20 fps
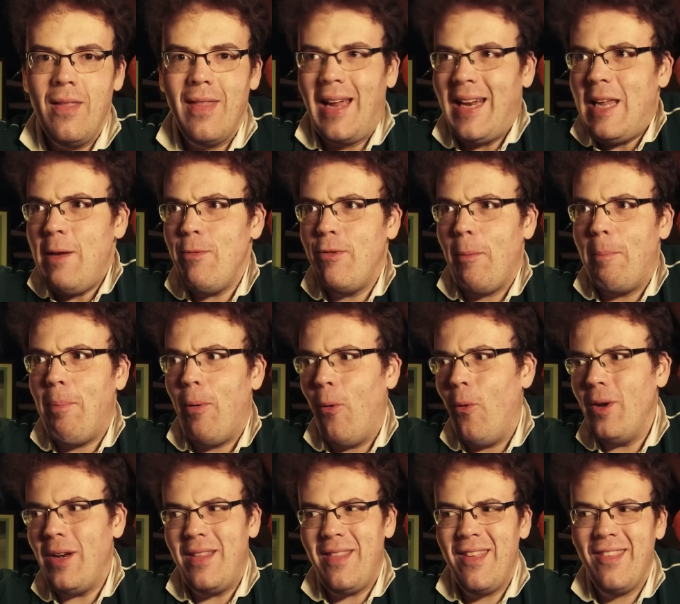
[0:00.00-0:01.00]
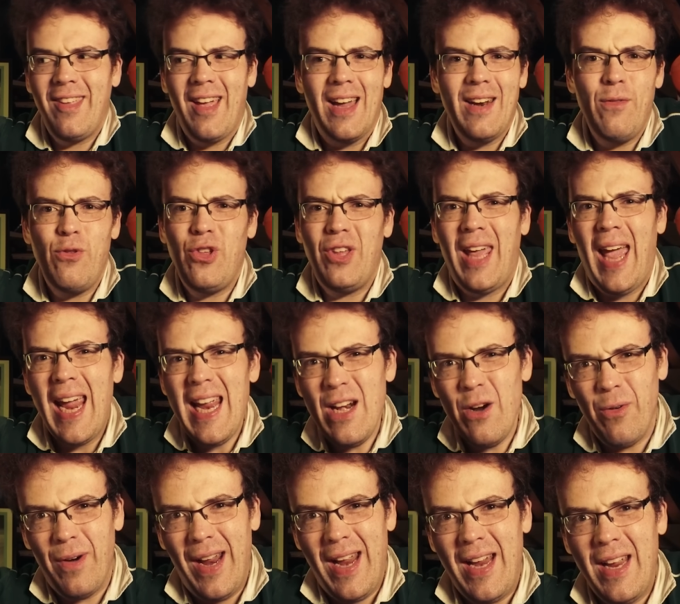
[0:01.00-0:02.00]
that he was a pawn in this kind of
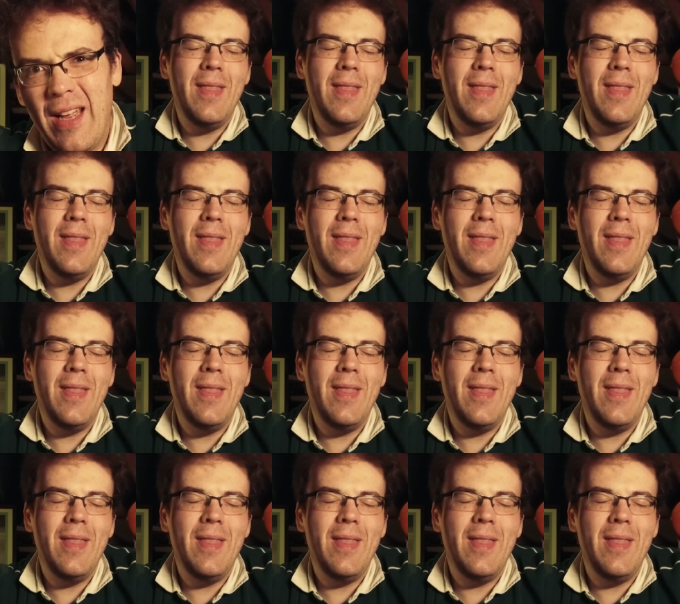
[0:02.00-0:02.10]
chicanery.